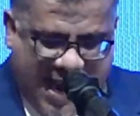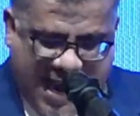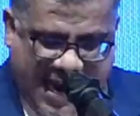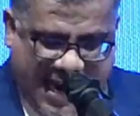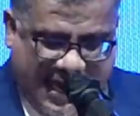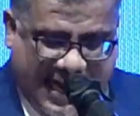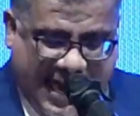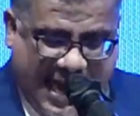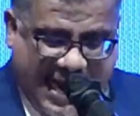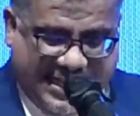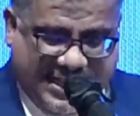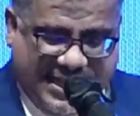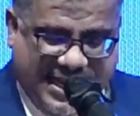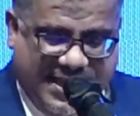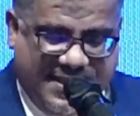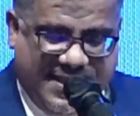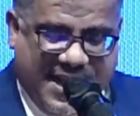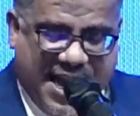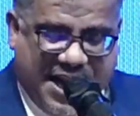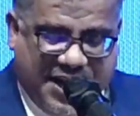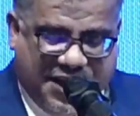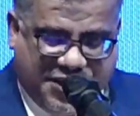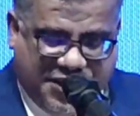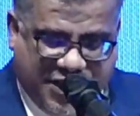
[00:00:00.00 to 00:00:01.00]

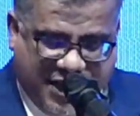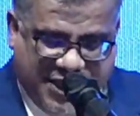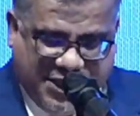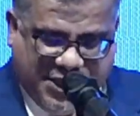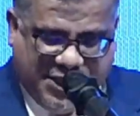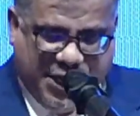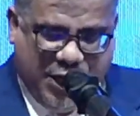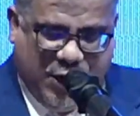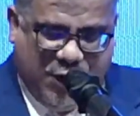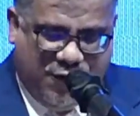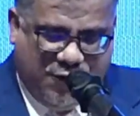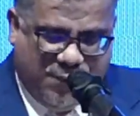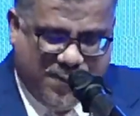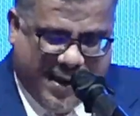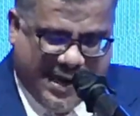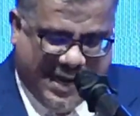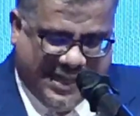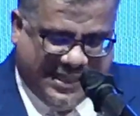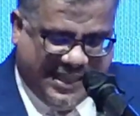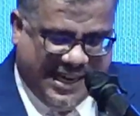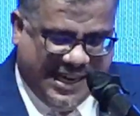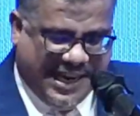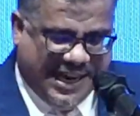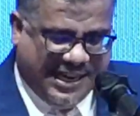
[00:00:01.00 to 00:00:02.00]
highlighting the urgency of
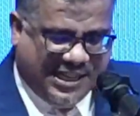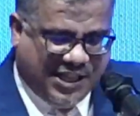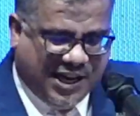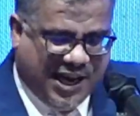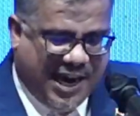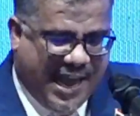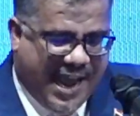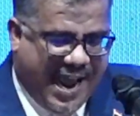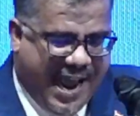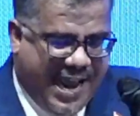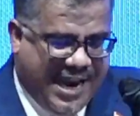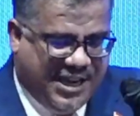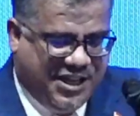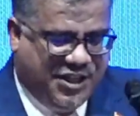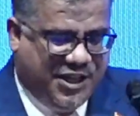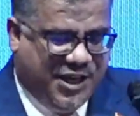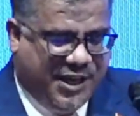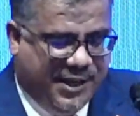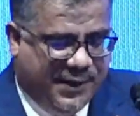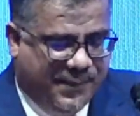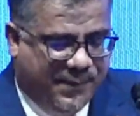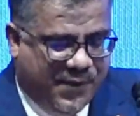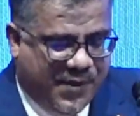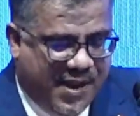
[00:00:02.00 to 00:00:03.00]
multilateral
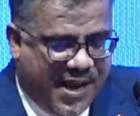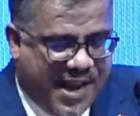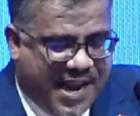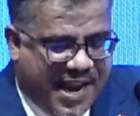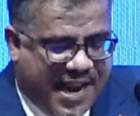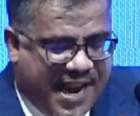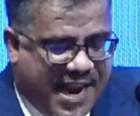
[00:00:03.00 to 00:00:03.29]
action